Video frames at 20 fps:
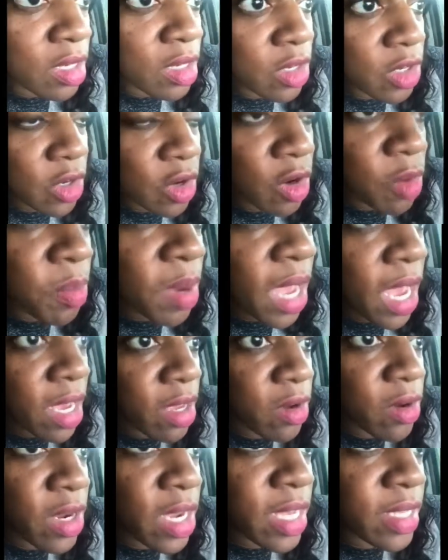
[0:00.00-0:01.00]
that your
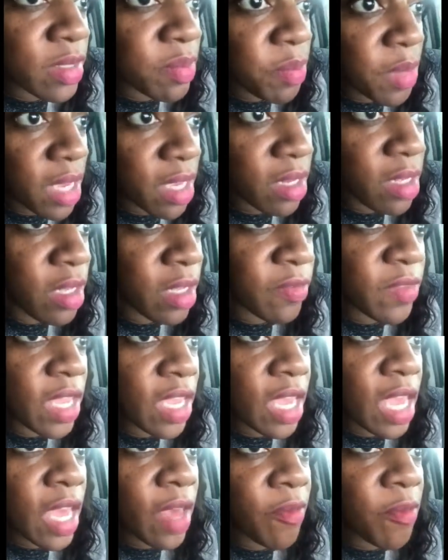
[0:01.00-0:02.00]
buyer has money. If
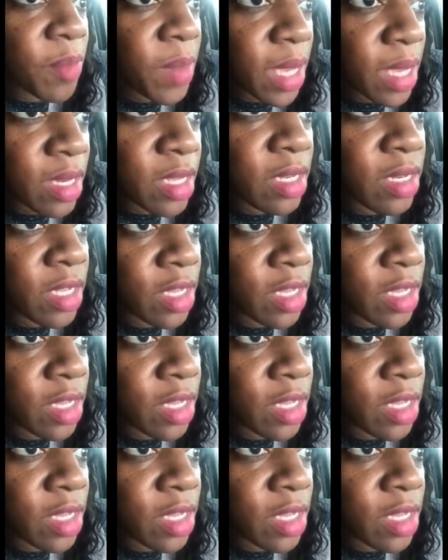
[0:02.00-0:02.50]
they have money,